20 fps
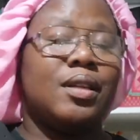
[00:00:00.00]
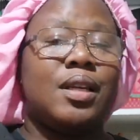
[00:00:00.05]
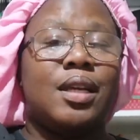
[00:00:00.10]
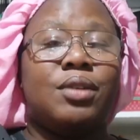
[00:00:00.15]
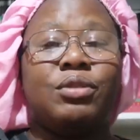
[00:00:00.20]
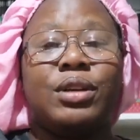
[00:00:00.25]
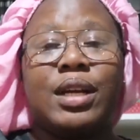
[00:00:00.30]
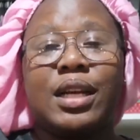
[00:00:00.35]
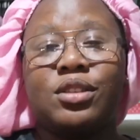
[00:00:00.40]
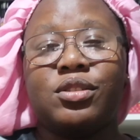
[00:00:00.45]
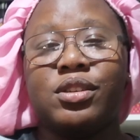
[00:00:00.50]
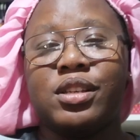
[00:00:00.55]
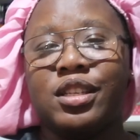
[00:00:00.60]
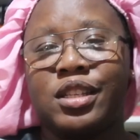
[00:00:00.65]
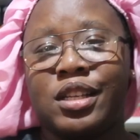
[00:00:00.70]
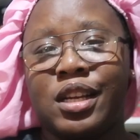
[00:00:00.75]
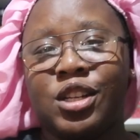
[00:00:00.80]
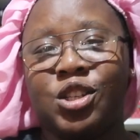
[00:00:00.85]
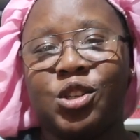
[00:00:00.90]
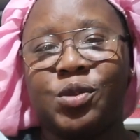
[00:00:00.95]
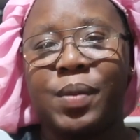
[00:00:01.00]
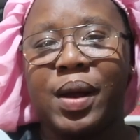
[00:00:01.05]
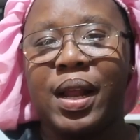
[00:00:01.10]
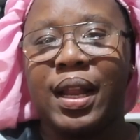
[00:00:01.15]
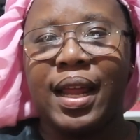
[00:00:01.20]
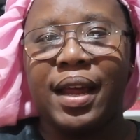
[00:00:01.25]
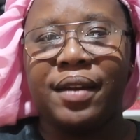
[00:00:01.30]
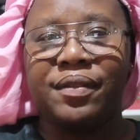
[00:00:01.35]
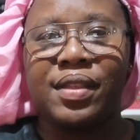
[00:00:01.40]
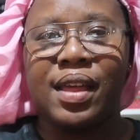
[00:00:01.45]
it will get to a stage in my
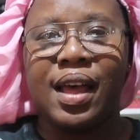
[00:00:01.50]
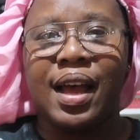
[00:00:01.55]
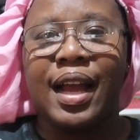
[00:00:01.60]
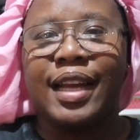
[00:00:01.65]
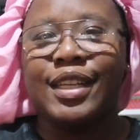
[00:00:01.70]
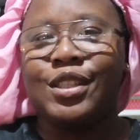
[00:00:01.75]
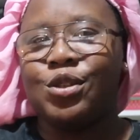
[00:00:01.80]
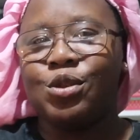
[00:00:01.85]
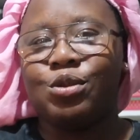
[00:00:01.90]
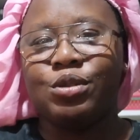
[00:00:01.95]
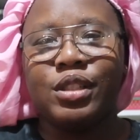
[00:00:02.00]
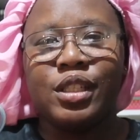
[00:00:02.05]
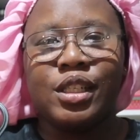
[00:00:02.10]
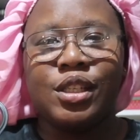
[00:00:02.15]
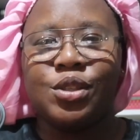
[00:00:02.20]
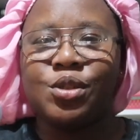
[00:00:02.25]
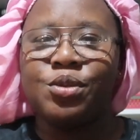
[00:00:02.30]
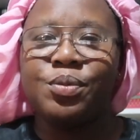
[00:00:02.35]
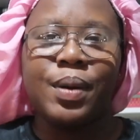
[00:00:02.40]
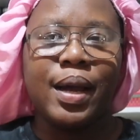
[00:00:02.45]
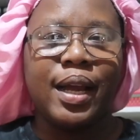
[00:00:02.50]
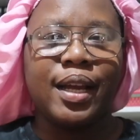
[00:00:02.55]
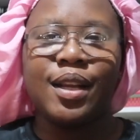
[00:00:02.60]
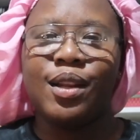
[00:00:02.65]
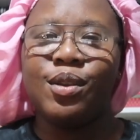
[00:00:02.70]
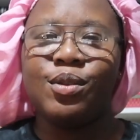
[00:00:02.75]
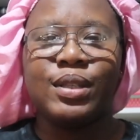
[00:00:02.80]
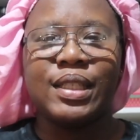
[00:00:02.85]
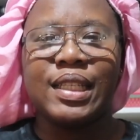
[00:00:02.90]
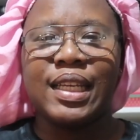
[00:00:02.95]
life that I don't need to buy
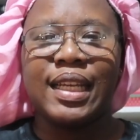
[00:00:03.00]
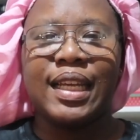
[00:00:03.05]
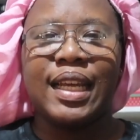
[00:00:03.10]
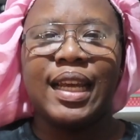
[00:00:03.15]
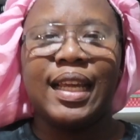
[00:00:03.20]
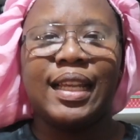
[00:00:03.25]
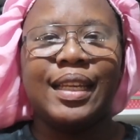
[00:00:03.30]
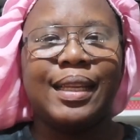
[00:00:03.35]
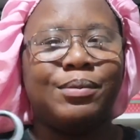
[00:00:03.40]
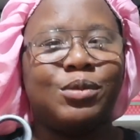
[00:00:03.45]
clothes again.